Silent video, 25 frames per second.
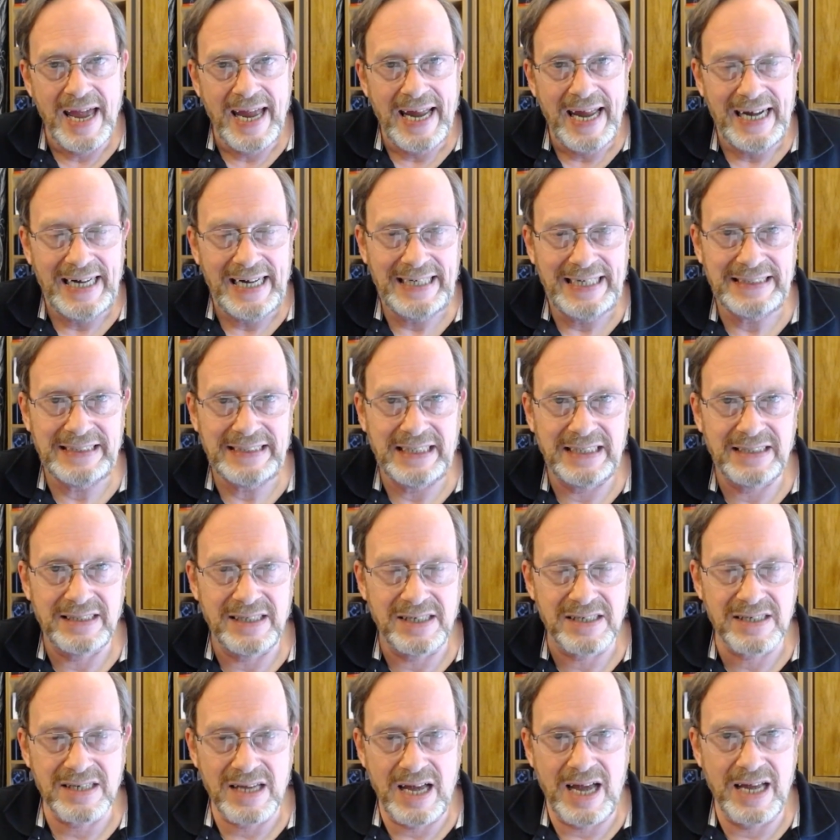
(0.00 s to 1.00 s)
and it
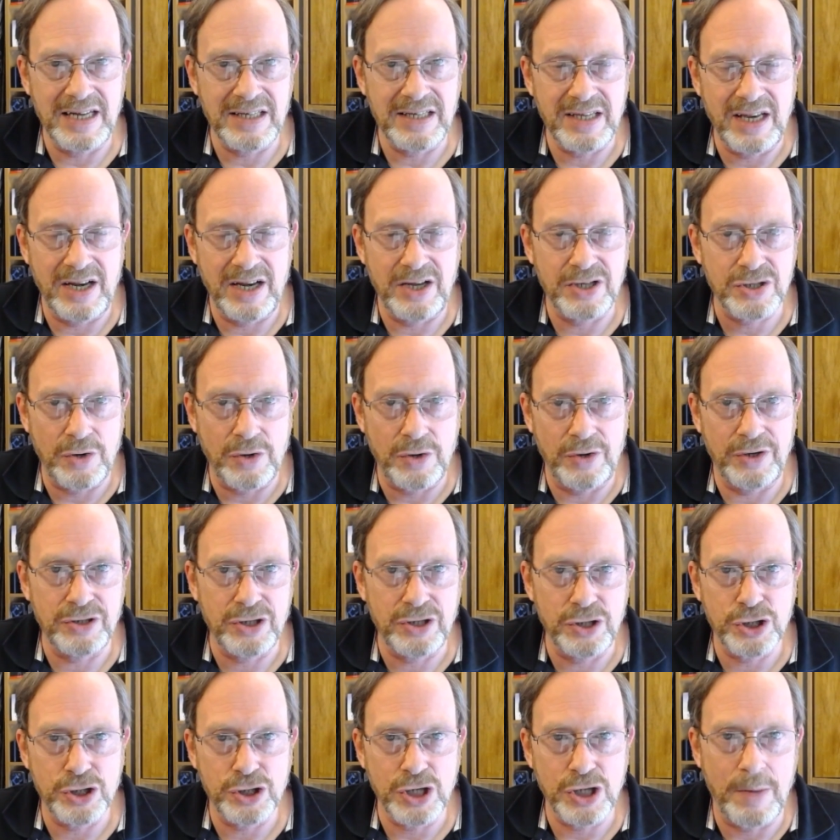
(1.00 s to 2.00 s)
decides that it's going
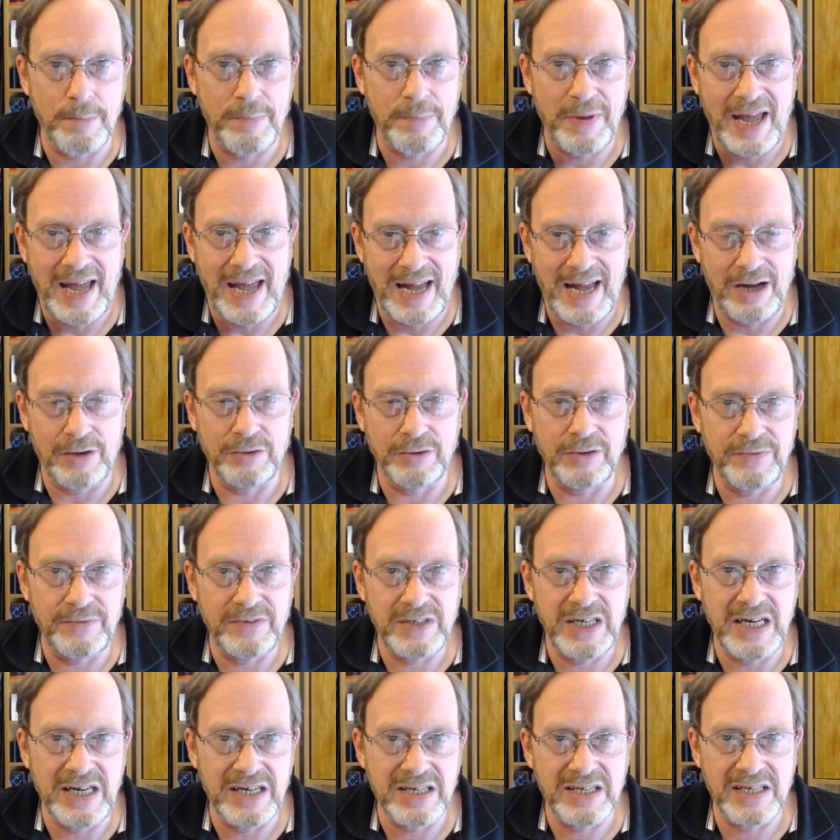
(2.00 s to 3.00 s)
to jump out of
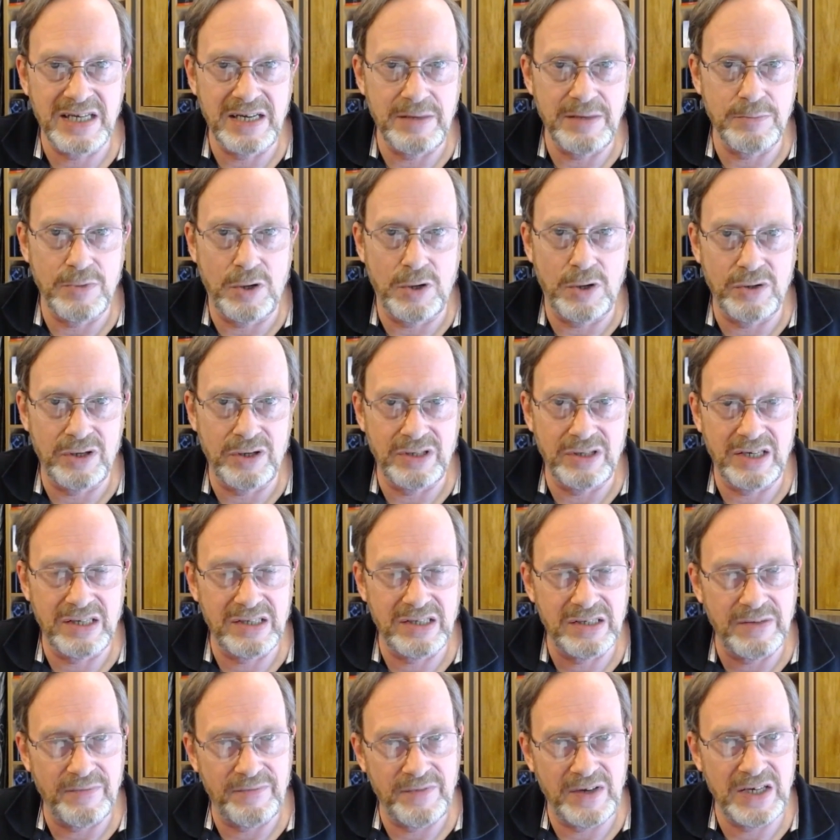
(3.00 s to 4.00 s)
TC mode and
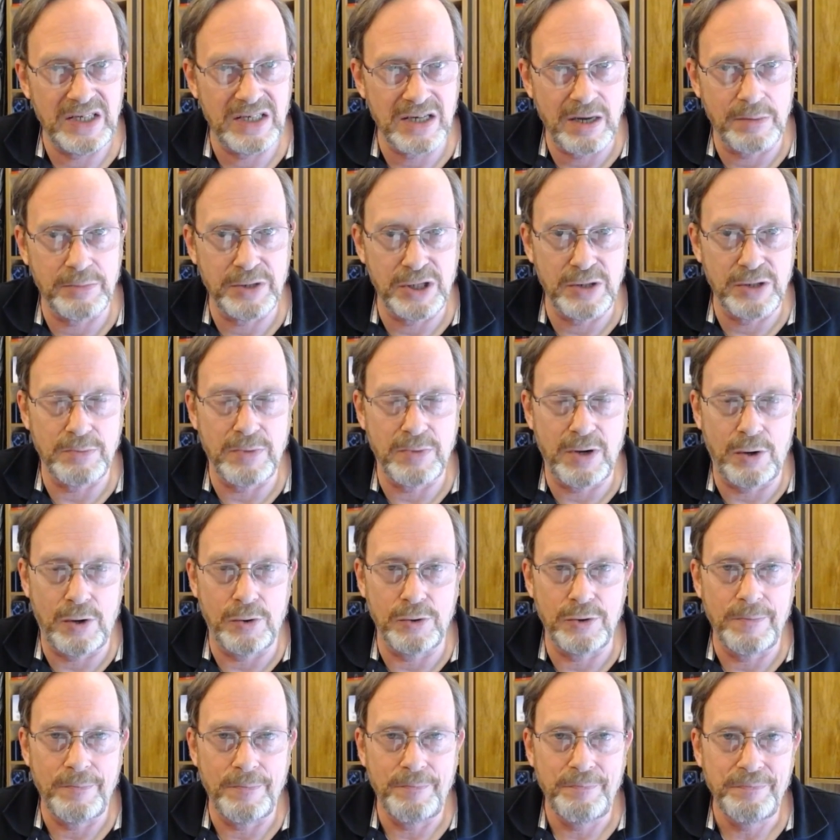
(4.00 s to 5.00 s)
into VW
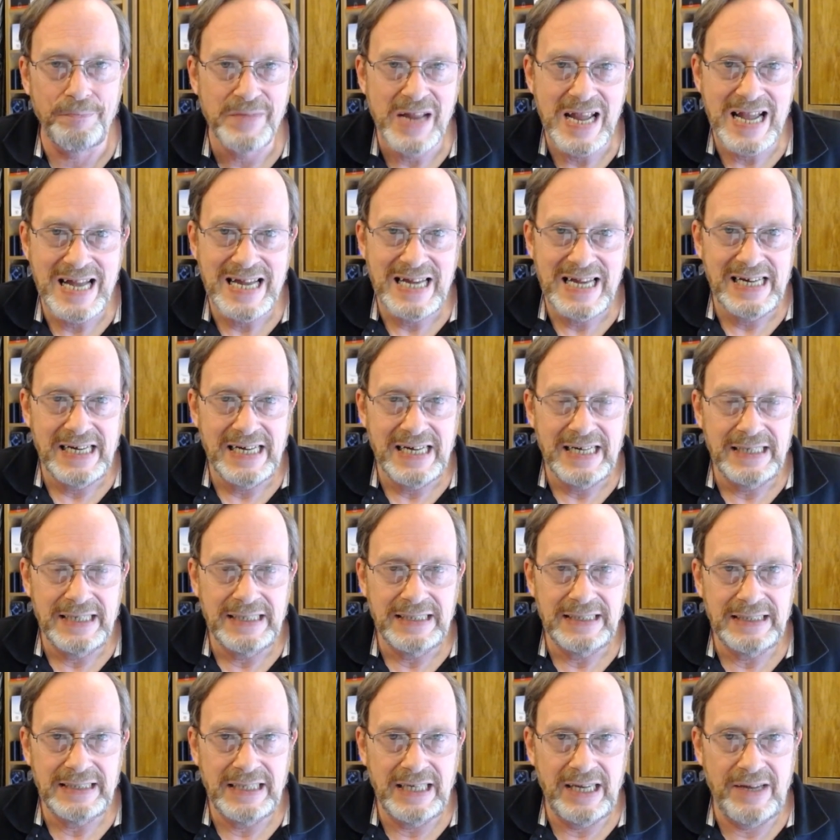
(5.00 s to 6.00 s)
mode
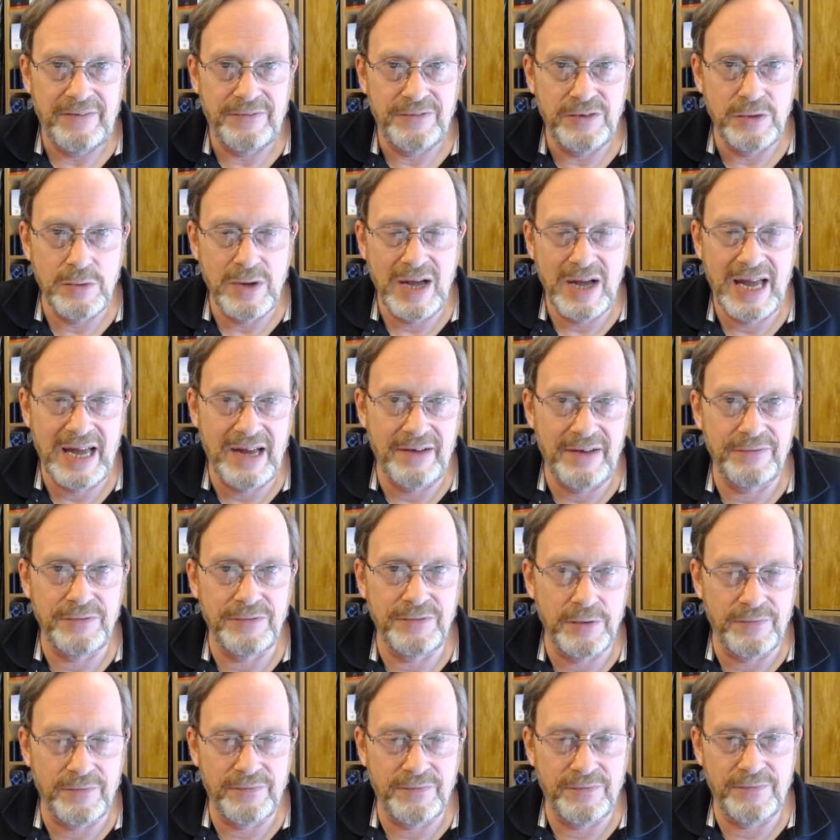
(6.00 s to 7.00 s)
if you have
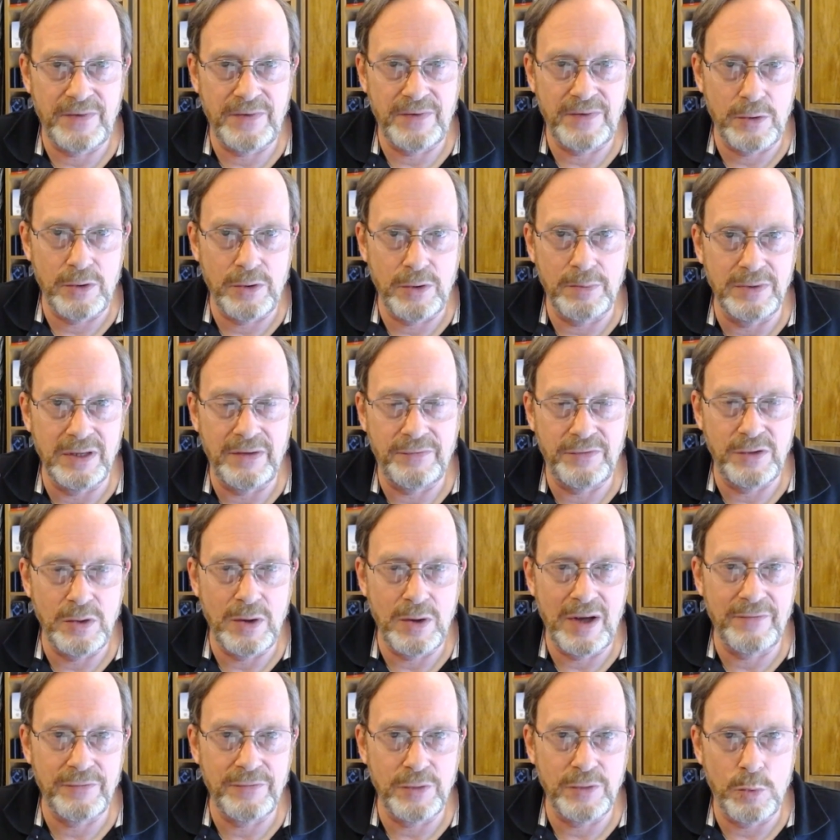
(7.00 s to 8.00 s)
your variable if you
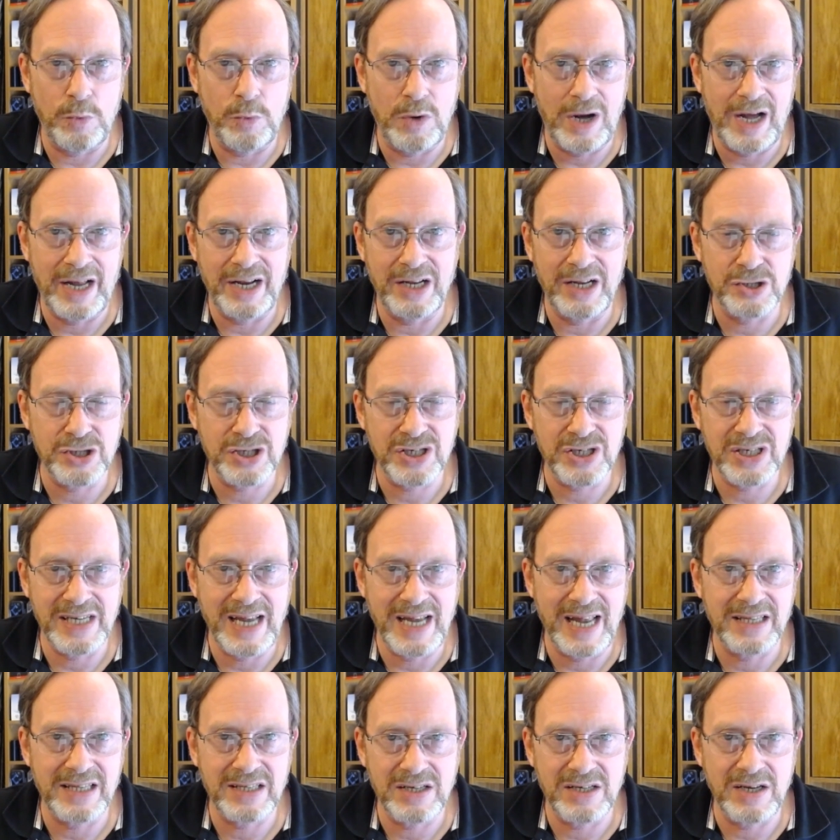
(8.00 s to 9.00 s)
have your wattage set to